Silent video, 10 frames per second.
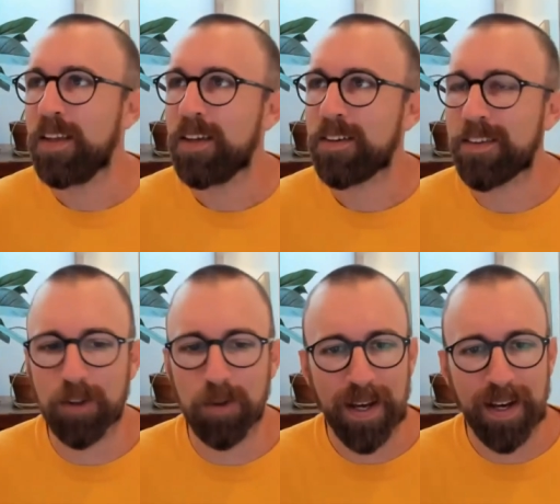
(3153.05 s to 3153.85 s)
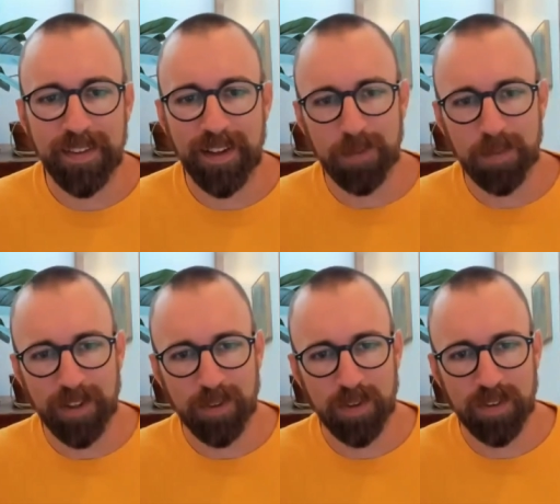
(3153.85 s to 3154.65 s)
critical path
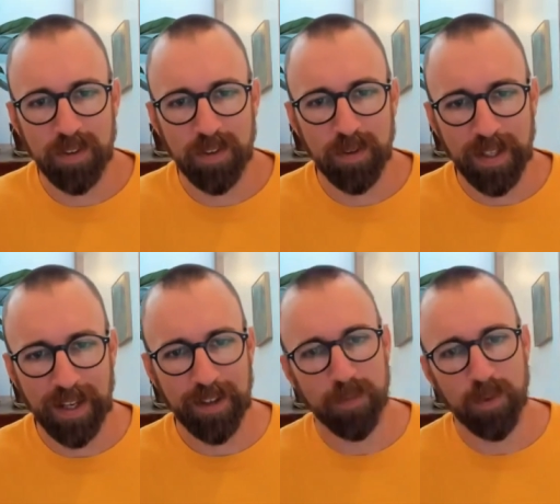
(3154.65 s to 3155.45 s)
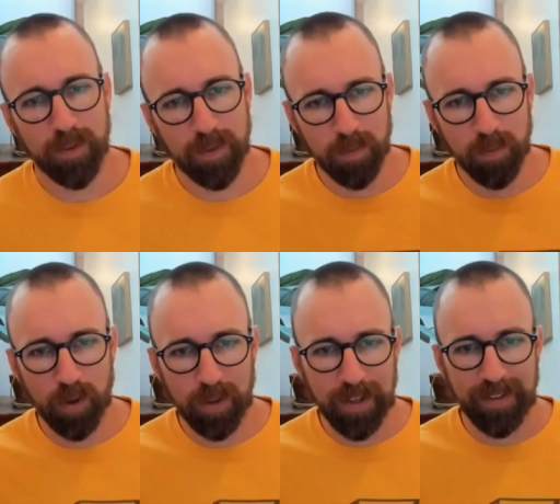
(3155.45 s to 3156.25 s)
aspects, which you get with
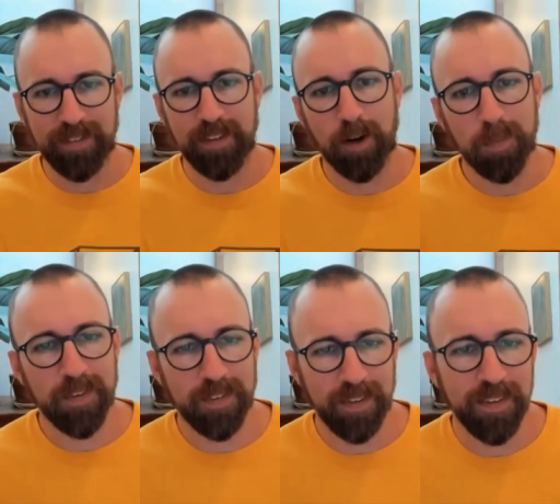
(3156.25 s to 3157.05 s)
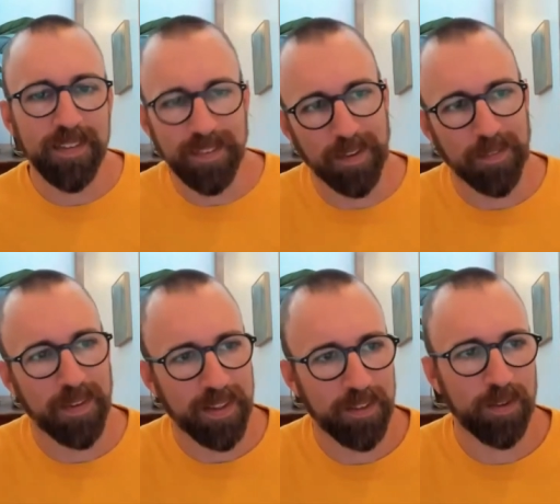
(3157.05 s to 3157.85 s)
more nested RPCs and stuff like that.